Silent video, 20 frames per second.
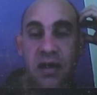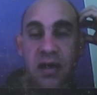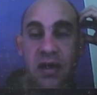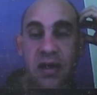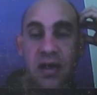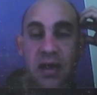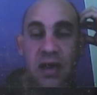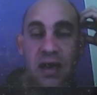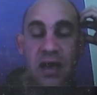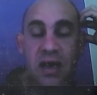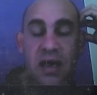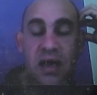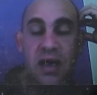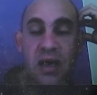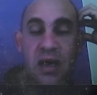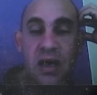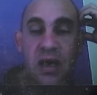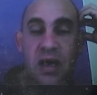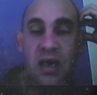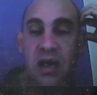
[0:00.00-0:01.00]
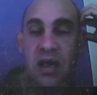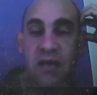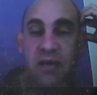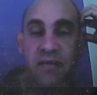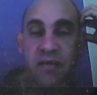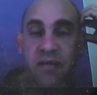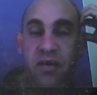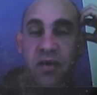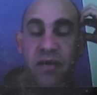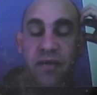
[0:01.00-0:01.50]

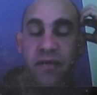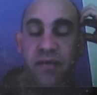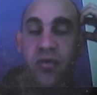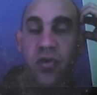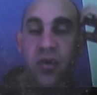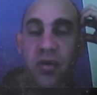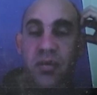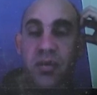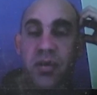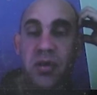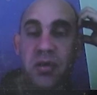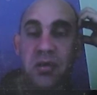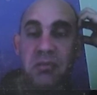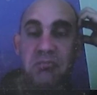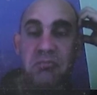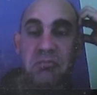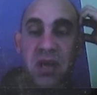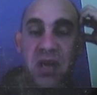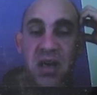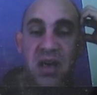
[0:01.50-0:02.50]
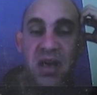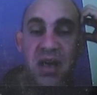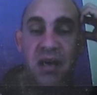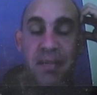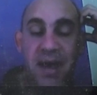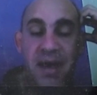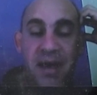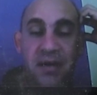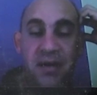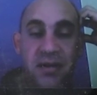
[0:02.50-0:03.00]
and for an affordable
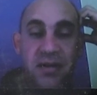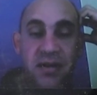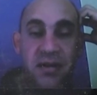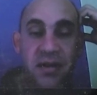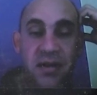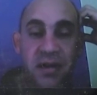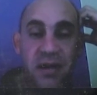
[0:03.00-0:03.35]
amount.